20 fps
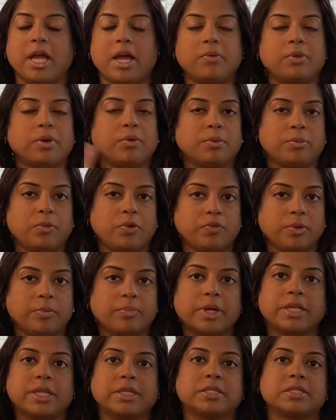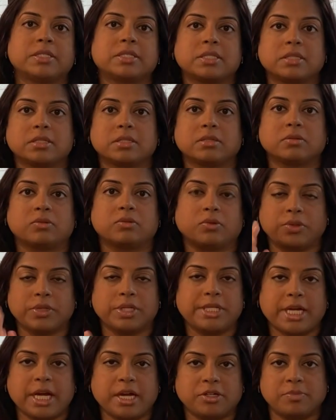And we remove the buttons or the
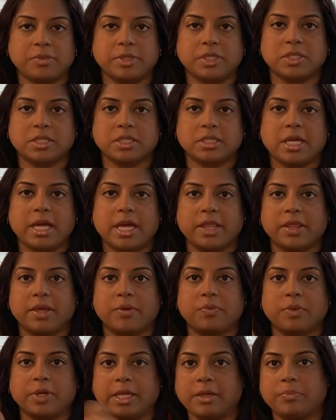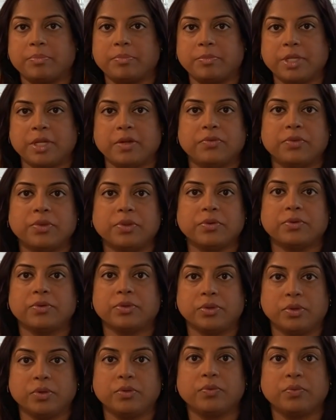attachments, and then we give you
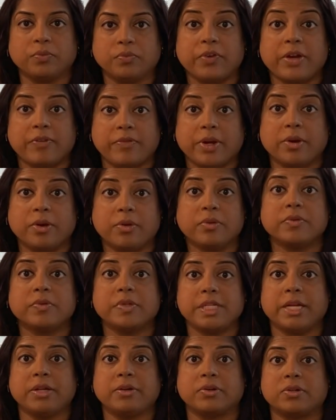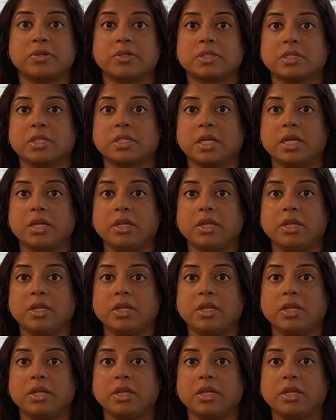the Vivera retainers.